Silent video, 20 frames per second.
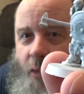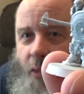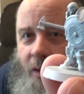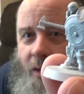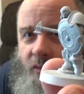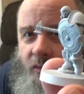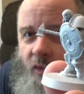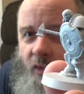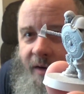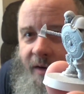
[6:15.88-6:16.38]

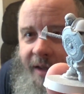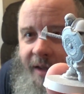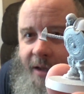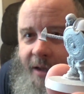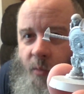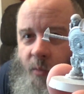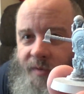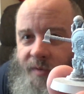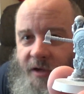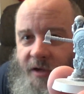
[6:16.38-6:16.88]
one running
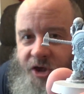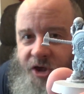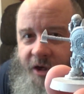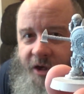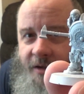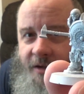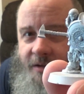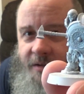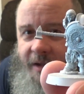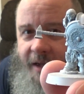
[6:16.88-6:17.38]
in with a
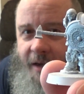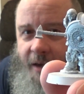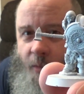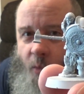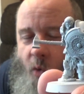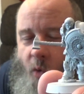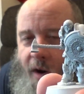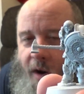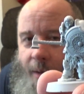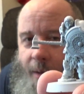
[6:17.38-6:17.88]
shield and a
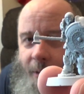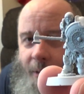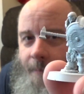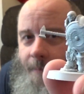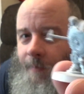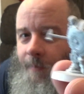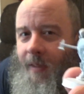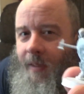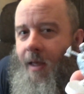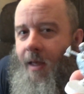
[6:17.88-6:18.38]
warhammer.
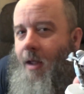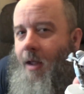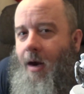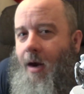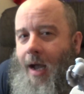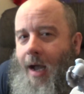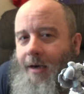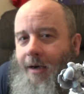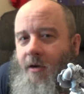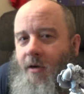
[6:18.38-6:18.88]

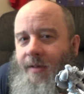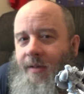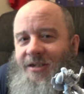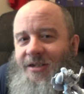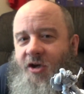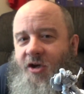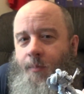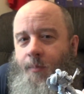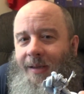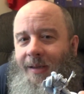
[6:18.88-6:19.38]
I don't know,
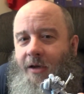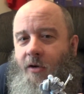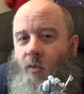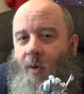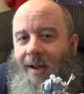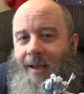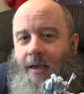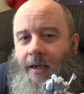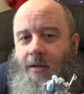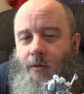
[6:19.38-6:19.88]
these could be
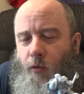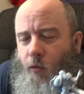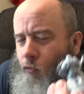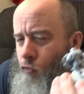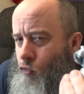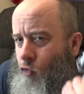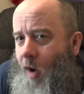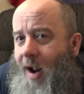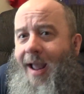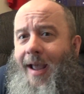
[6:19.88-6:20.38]
great
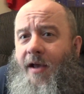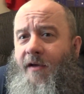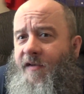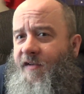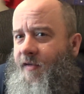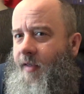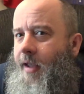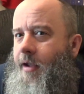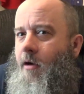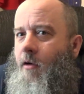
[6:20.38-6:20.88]
gray
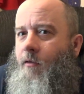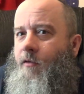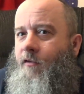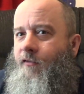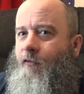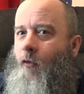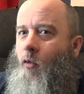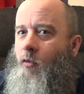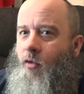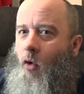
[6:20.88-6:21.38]
slayers
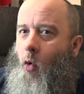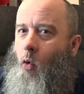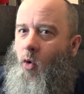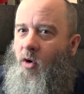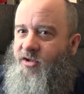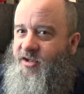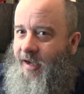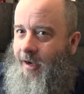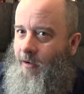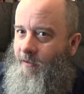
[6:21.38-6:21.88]
for the
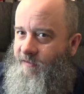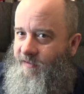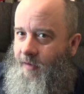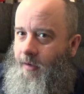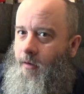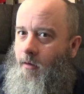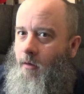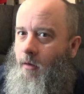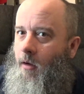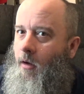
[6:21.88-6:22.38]
Horus
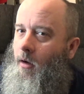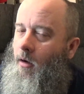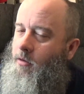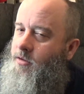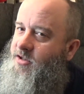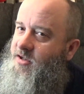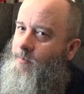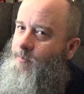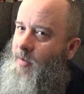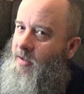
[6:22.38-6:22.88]
Heresy.
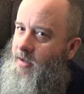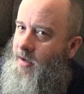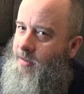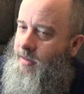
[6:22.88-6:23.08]
Something to